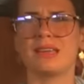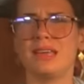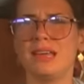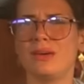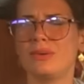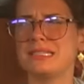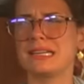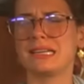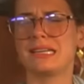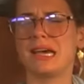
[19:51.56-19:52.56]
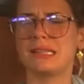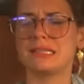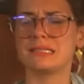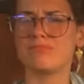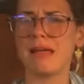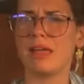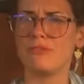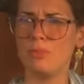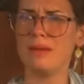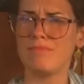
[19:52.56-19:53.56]
Ah, what is that ungodly smell? Have
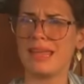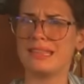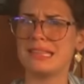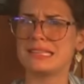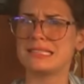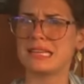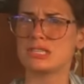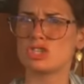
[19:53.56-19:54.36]
you been bathing these days,